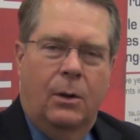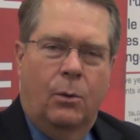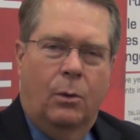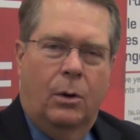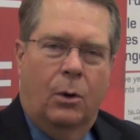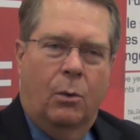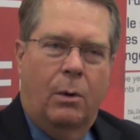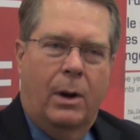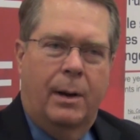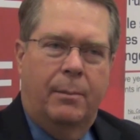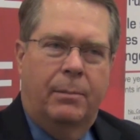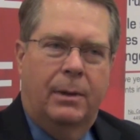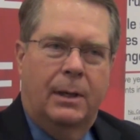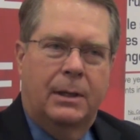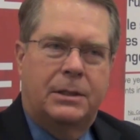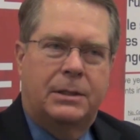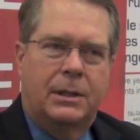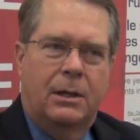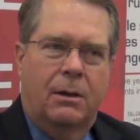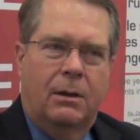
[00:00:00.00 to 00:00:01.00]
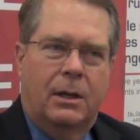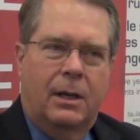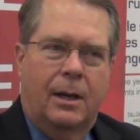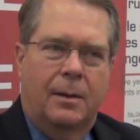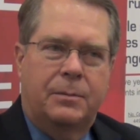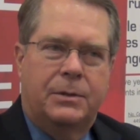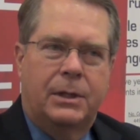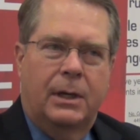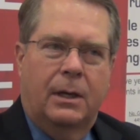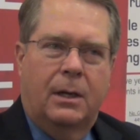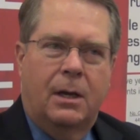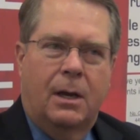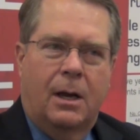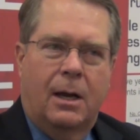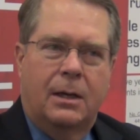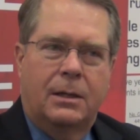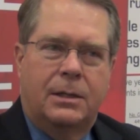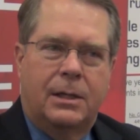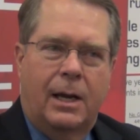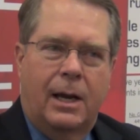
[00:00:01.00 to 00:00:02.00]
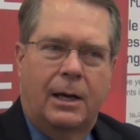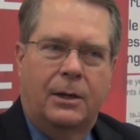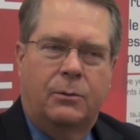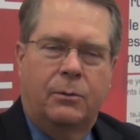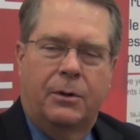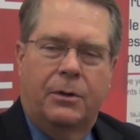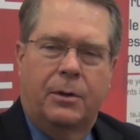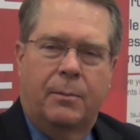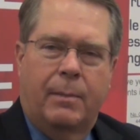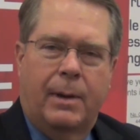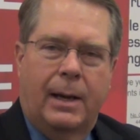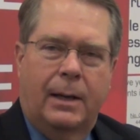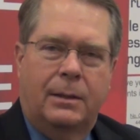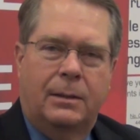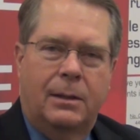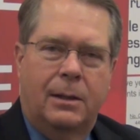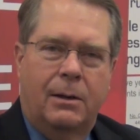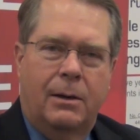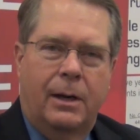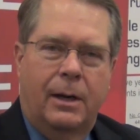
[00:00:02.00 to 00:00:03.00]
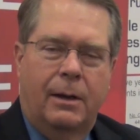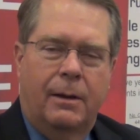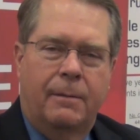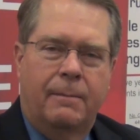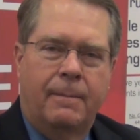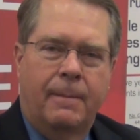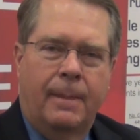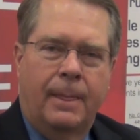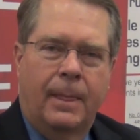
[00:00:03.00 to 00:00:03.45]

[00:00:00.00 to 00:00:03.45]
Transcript: When a white blood cell comes in contact with a bacteria,